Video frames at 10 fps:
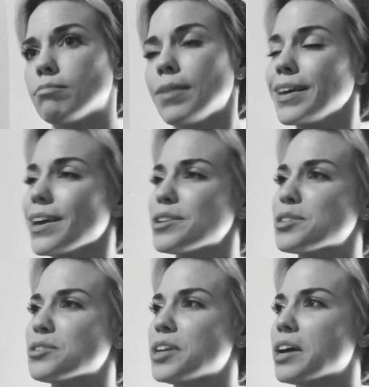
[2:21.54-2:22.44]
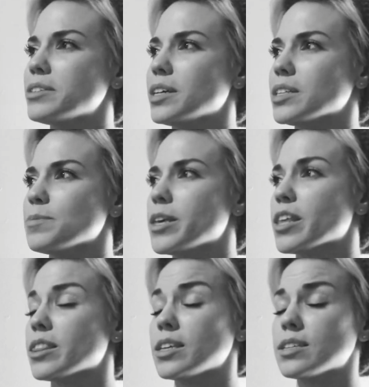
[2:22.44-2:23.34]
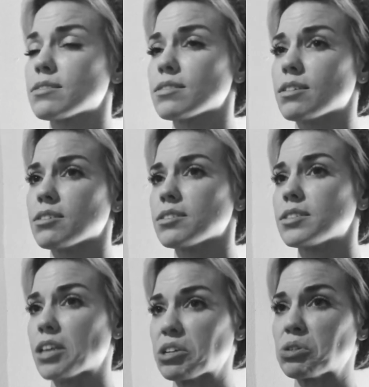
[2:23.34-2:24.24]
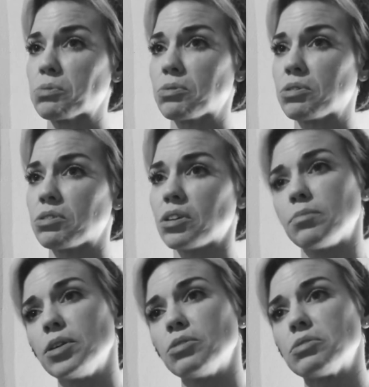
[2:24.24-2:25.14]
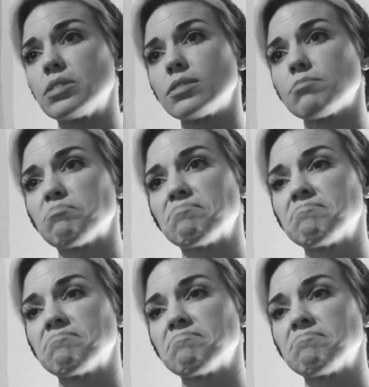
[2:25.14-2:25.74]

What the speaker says: My counselor now tells me that this is sexual abuse.